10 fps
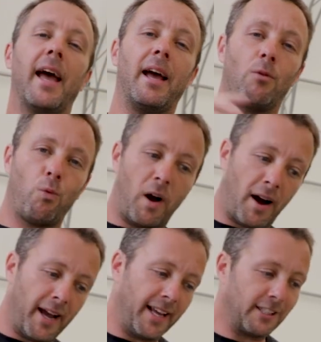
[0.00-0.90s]
and
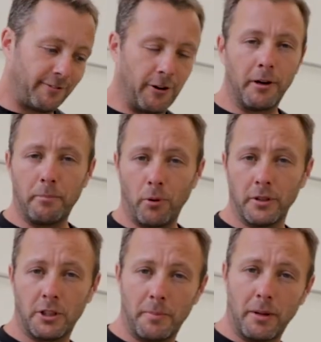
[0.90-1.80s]
why it's very
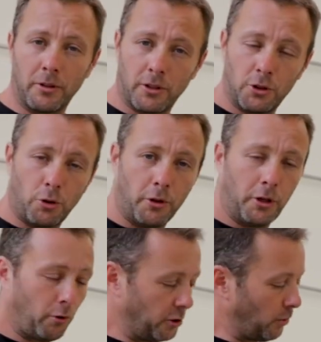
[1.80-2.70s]
important to be able to control
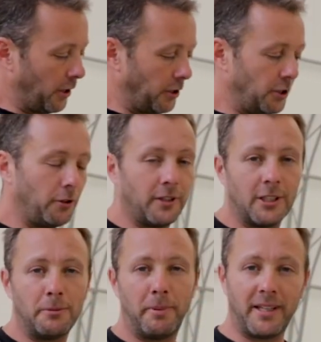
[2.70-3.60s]
your horse while you're doing
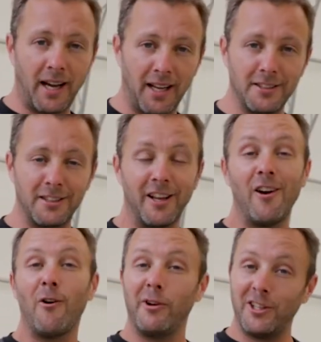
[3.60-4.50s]
this, because
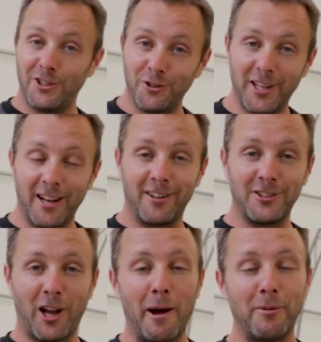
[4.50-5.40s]
when you do get on
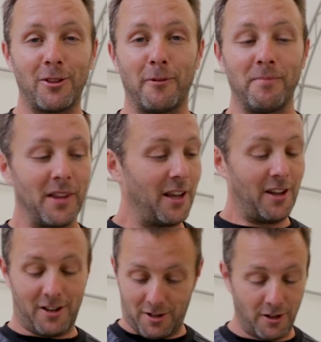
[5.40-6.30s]
top of them,
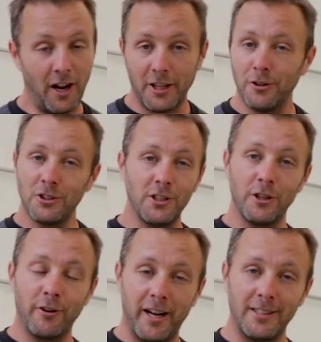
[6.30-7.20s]
you're not using
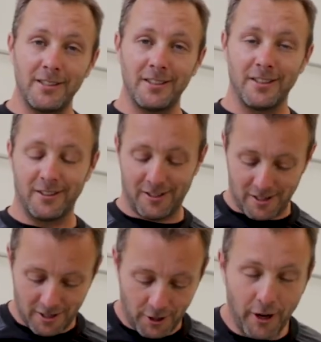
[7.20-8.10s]
your reins,
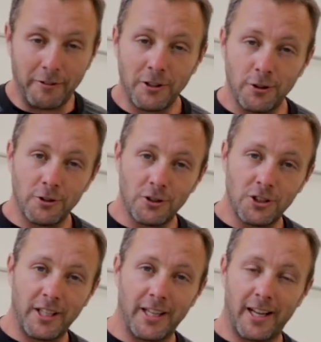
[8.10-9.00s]
you have to use your
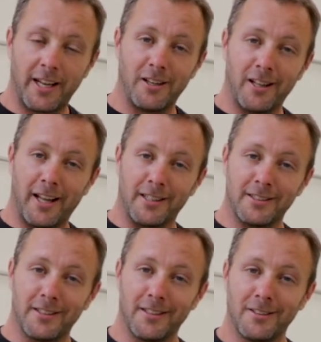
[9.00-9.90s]
seat and your
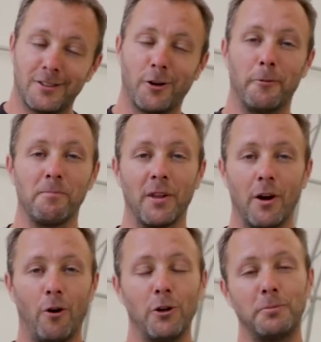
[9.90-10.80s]
legs. So
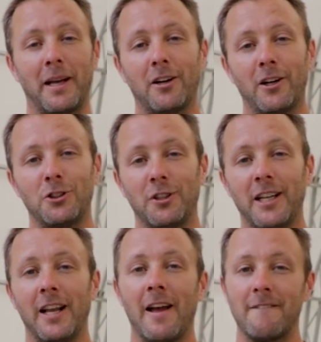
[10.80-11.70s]
horseback
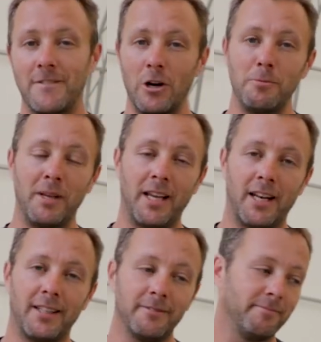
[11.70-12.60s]
archery, very
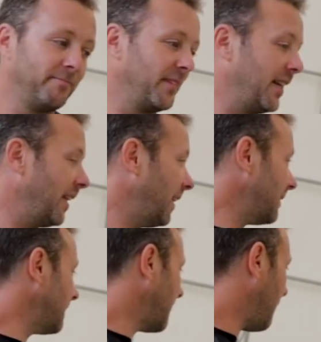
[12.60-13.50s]
beginning,
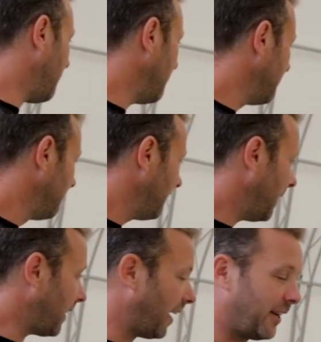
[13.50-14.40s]
this is how
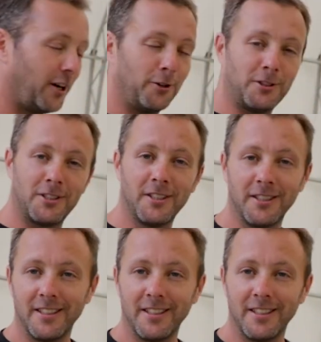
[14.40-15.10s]
it kind of goes.